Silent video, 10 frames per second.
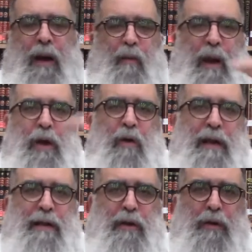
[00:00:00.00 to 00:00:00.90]
And what you
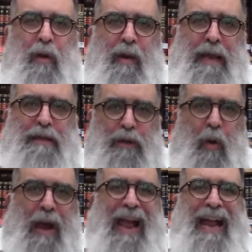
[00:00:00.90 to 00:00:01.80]
need to do is
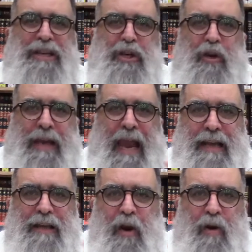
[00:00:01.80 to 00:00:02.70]
to
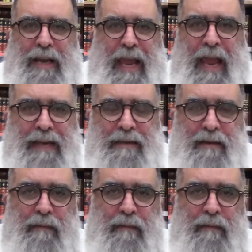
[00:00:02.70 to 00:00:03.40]
educate your kid.